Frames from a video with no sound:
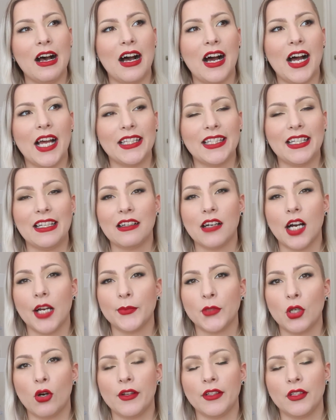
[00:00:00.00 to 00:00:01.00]
I think
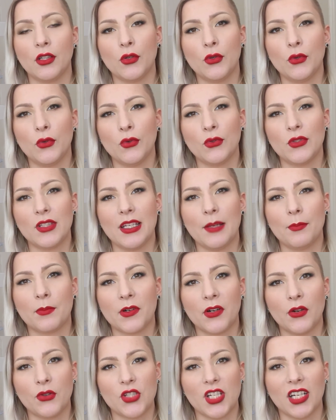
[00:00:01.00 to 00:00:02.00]
I'm going to do the
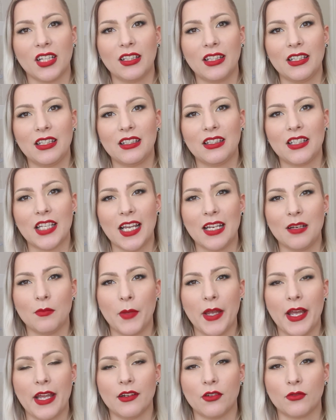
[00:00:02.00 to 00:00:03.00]
project 10
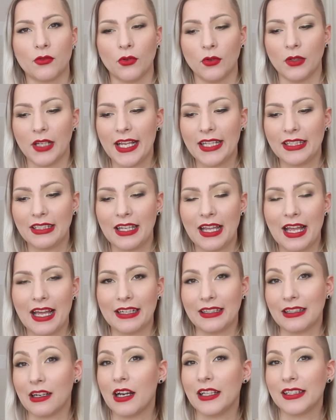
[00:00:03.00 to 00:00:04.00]
pen roulette,
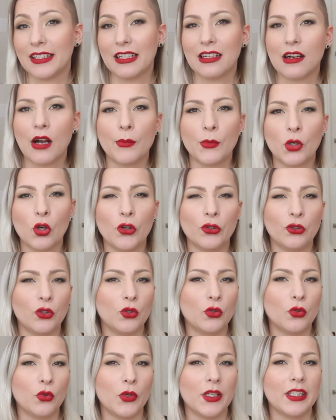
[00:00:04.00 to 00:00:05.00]
and I think I'm going to
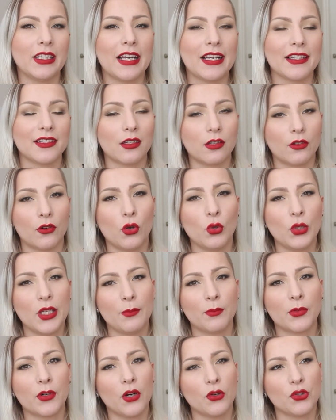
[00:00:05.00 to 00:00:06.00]
do it as a
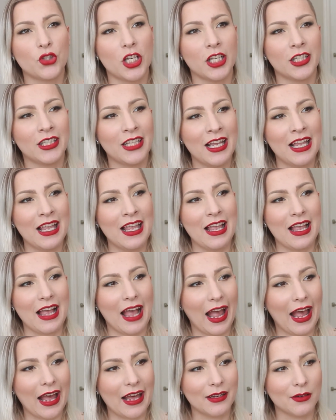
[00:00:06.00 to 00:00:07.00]
rolling project,
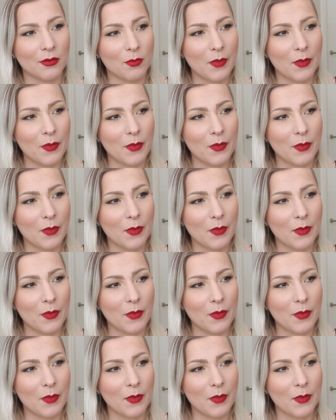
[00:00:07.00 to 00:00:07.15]
and